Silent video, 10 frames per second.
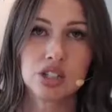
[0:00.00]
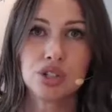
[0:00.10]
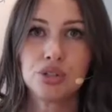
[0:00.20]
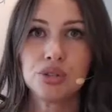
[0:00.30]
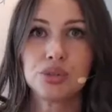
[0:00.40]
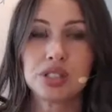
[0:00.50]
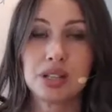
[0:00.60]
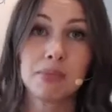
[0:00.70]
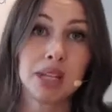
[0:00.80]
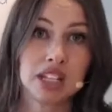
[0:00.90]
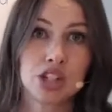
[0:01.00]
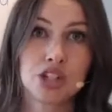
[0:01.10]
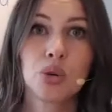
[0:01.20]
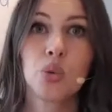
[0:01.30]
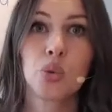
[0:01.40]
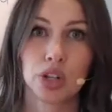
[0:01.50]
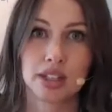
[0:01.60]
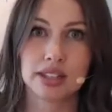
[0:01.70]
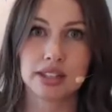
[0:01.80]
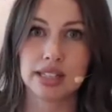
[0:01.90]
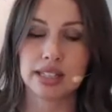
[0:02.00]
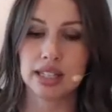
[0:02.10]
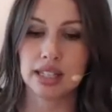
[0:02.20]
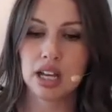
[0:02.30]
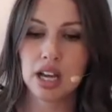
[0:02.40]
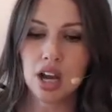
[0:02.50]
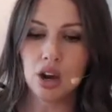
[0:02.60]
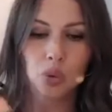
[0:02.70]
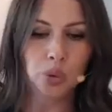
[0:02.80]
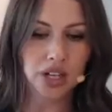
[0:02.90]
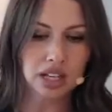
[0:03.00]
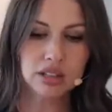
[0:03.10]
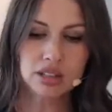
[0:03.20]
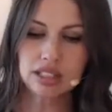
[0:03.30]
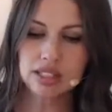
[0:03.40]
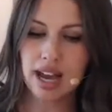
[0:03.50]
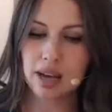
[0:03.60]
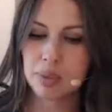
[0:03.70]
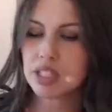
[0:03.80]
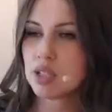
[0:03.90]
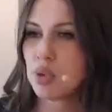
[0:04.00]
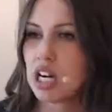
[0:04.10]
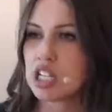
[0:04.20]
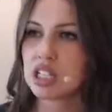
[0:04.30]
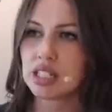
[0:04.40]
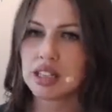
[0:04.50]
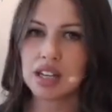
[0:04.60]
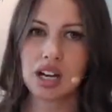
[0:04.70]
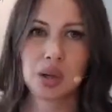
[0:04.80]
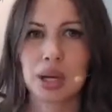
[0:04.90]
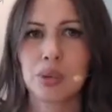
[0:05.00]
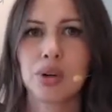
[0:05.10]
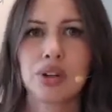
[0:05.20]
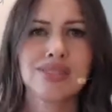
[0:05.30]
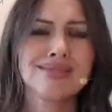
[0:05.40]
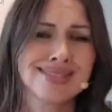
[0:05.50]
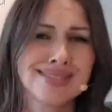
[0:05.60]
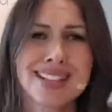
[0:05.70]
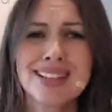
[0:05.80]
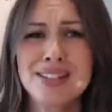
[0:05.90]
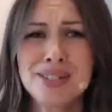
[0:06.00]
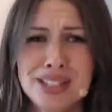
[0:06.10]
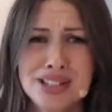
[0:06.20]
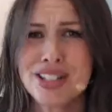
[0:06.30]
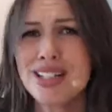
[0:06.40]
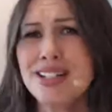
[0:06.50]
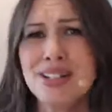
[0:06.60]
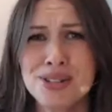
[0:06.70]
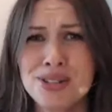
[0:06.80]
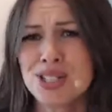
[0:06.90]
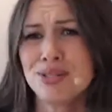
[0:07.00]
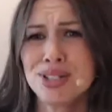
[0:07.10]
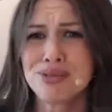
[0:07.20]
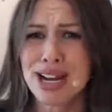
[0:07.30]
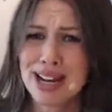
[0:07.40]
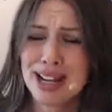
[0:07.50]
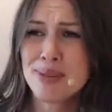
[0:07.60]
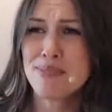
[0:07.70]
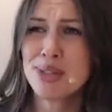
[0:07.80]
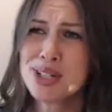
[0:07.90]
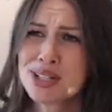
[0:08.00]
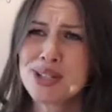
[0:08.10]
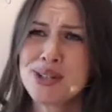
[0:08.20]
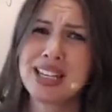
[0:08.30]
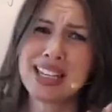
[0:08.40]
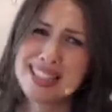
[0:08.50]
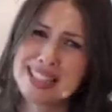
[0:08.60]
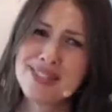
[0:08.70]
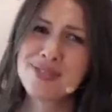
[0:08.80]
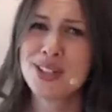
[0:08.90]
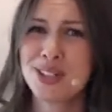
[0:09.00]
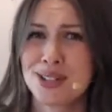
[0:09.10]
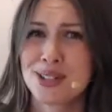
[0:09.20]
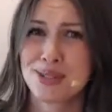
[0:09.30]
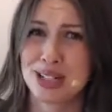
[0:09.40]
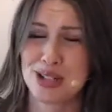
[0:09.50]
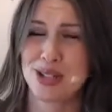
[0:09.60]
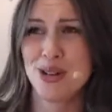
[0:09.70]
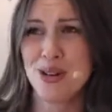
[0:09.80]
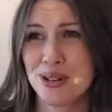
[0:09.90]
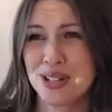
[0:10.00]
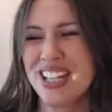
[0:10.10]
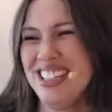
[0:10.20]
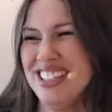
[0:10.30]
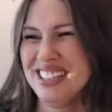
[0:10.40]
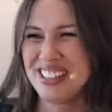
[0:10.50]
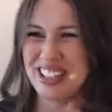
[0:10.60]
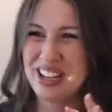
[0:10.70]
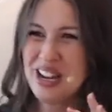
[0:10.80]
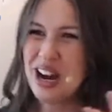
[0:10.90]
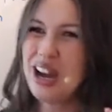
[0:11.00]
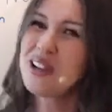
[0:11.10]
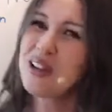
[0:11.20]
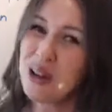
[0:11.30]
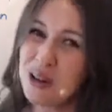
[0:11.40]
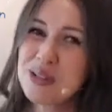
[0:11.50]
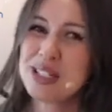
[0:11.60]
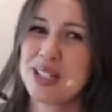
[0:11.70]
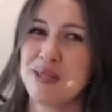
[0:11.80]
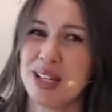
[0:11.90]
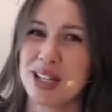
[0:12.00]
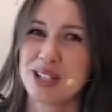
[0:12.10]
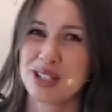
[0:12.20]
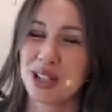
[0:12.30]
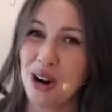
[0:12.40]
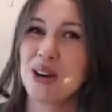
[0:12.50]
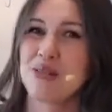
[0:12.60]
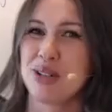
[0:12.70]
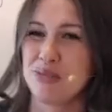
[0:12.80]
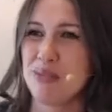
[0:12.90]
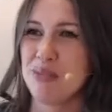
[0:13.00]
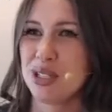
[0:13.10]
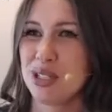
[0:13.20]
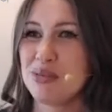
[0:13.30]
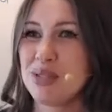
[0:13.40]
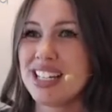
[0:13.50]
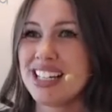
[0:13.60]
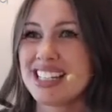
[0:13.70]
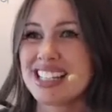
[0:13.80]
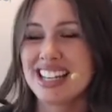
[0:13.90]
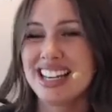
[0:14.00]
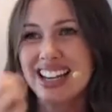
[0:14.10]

to diminish the work that they did. When I look at the happiness project, I thought, okay, well, clearly she knew she was writing a book, so easy for her to reach her goals. Like, I'll always diminish the hard work people do, because